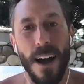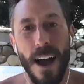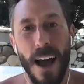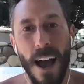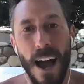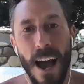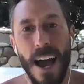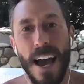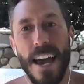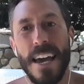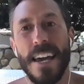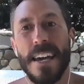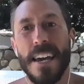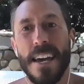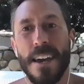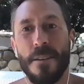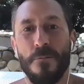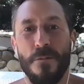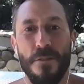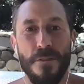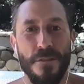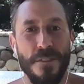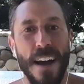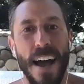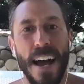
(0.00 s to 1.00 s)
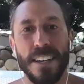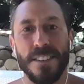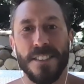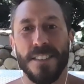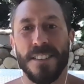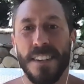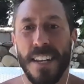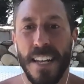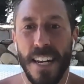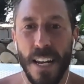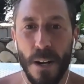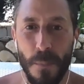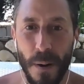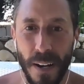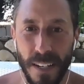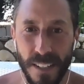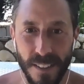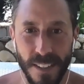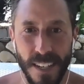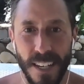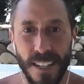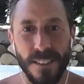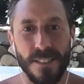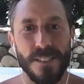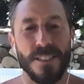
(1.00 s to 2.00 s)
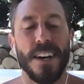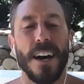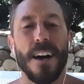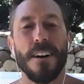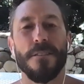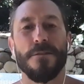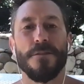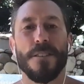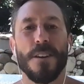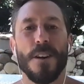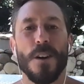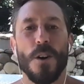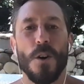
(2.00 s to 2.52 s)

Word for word: I am fascinated by skin stuff.